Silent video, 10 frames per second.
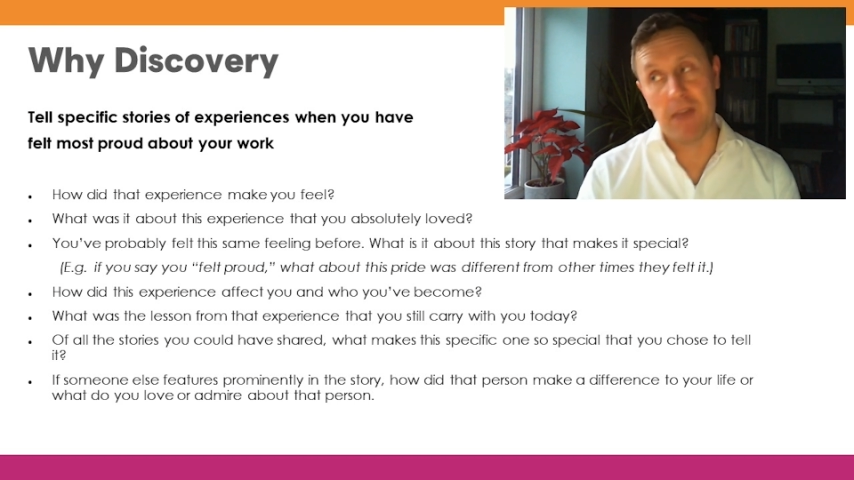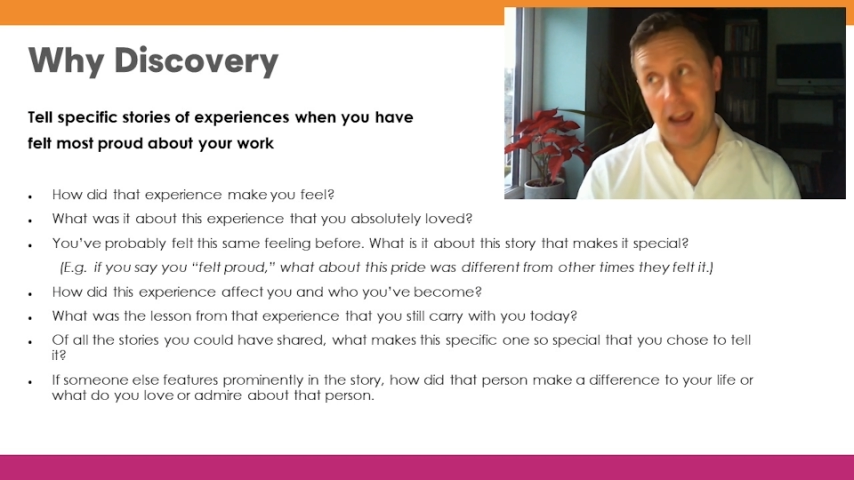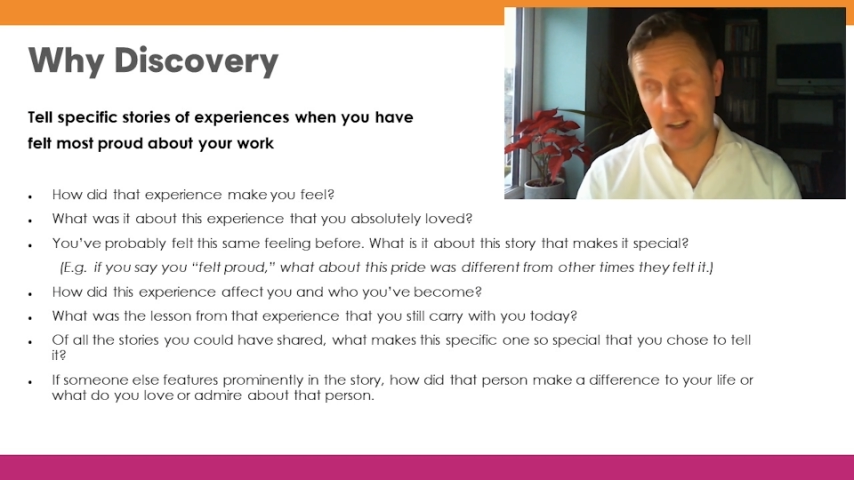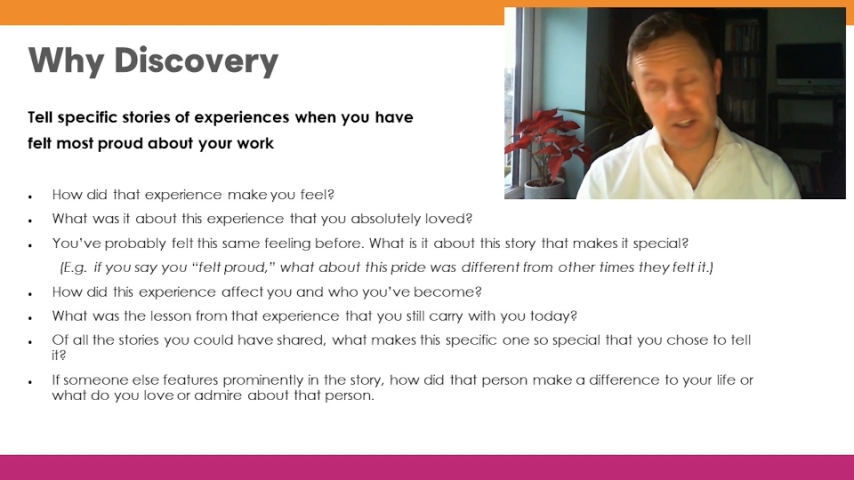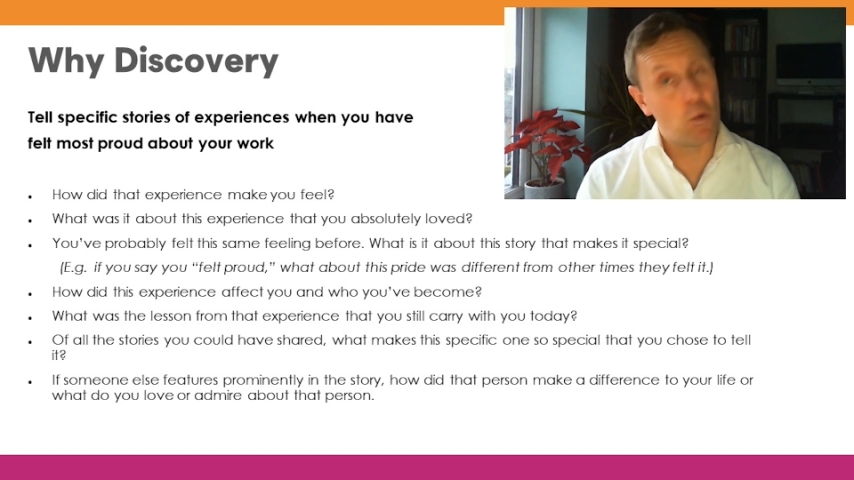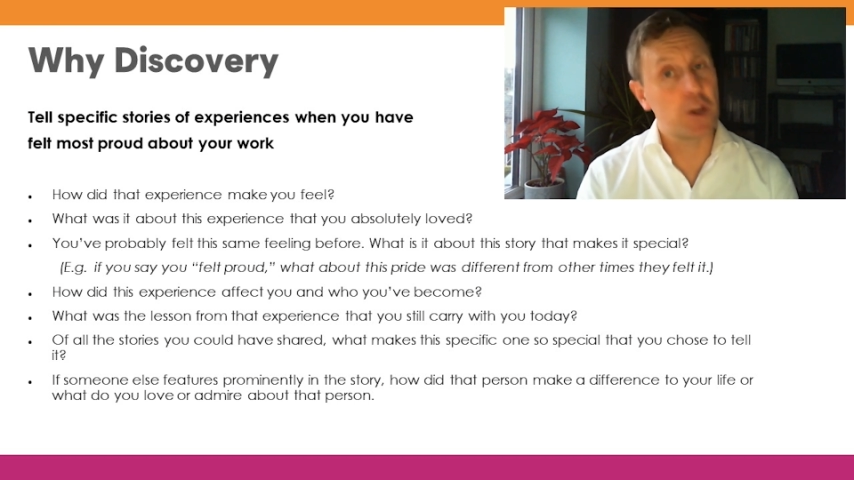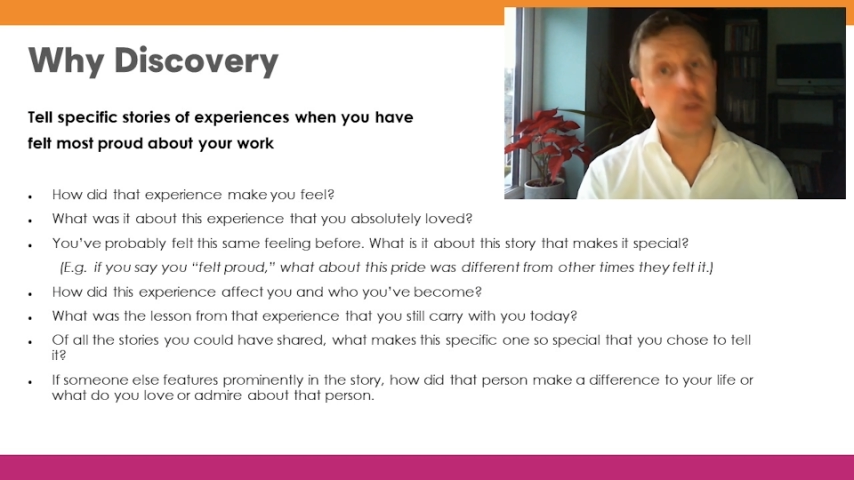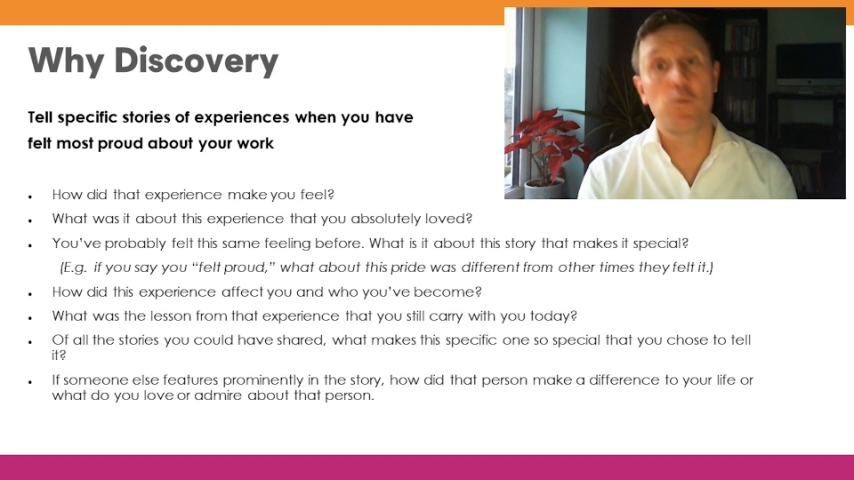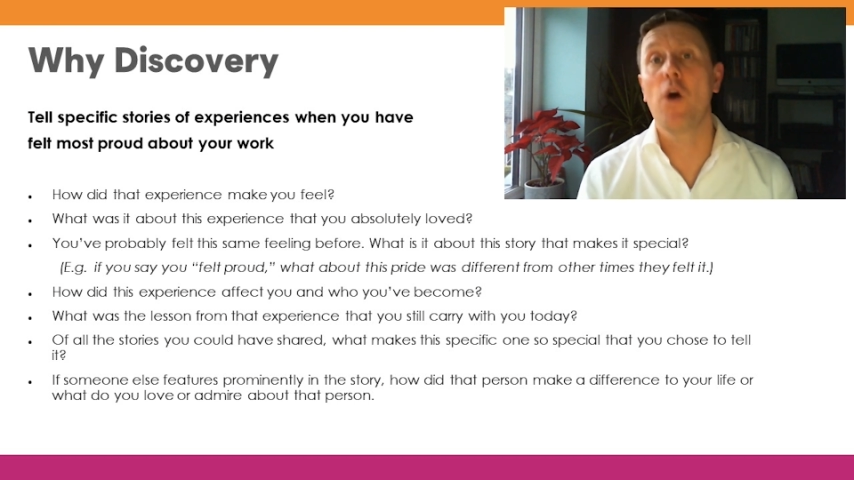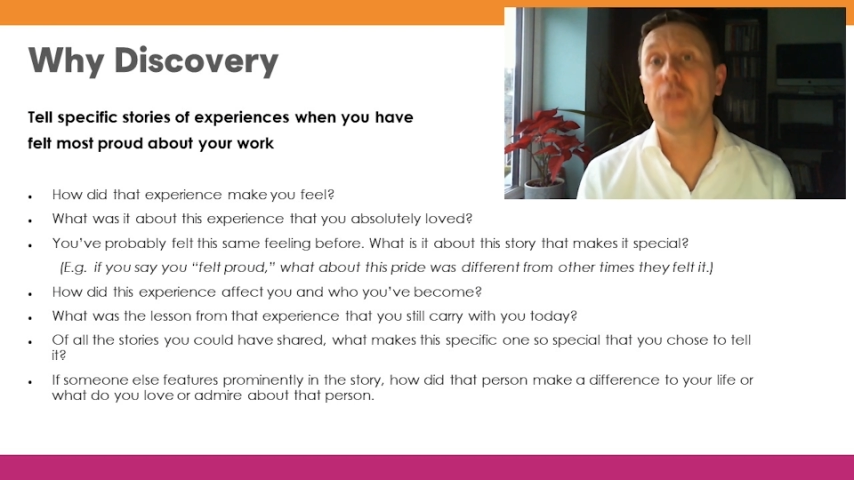actually what
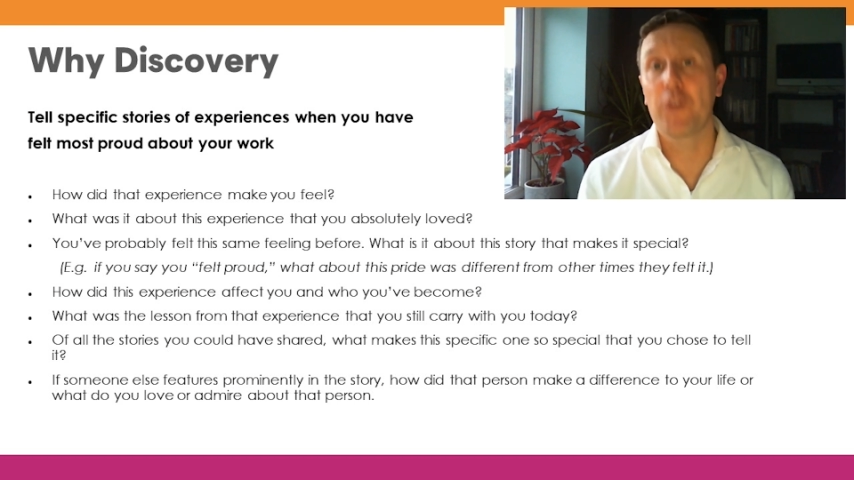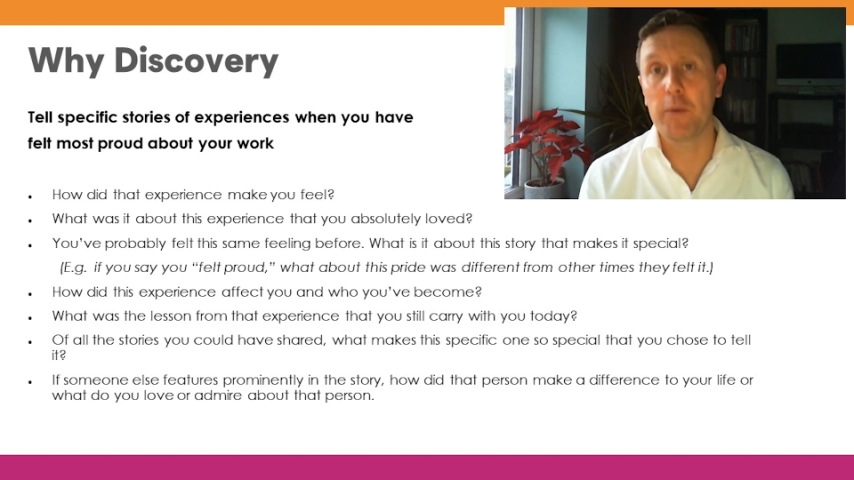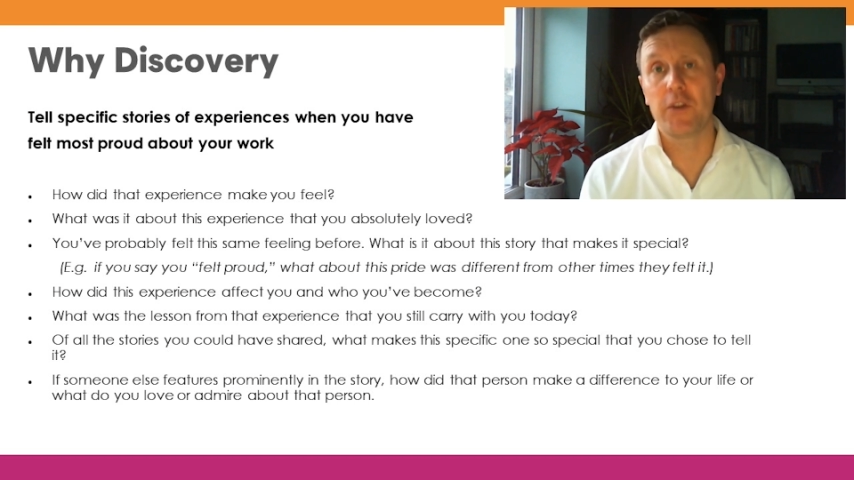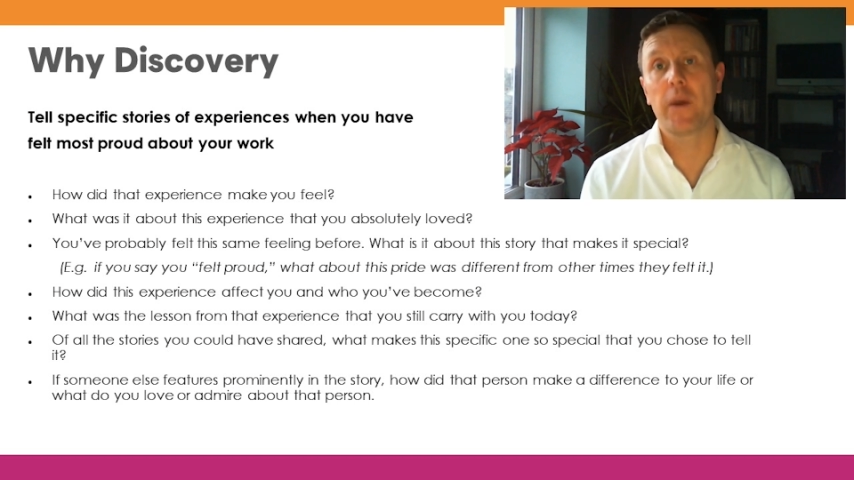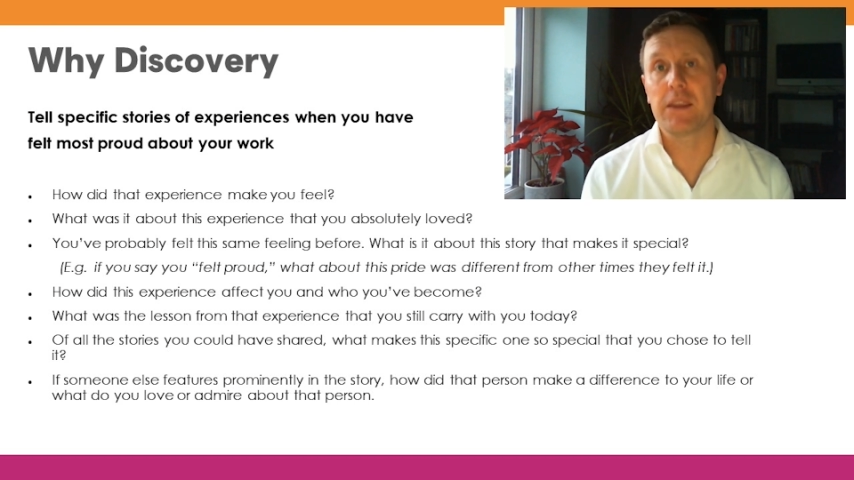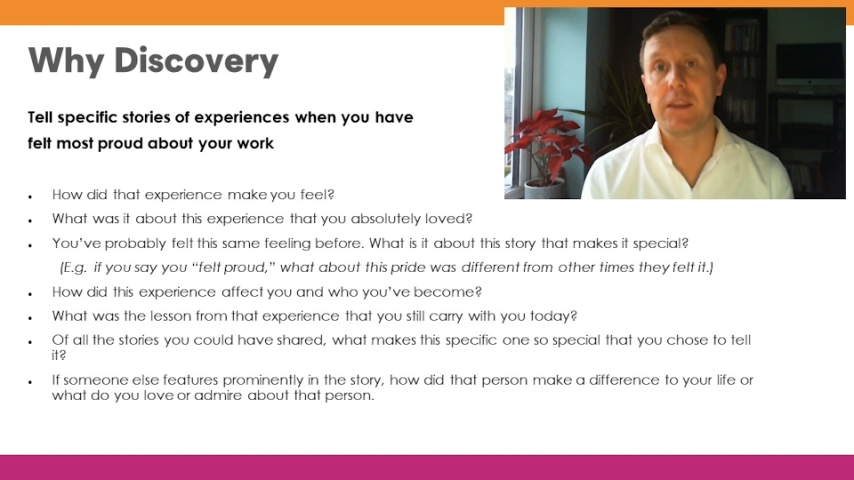you want to be doing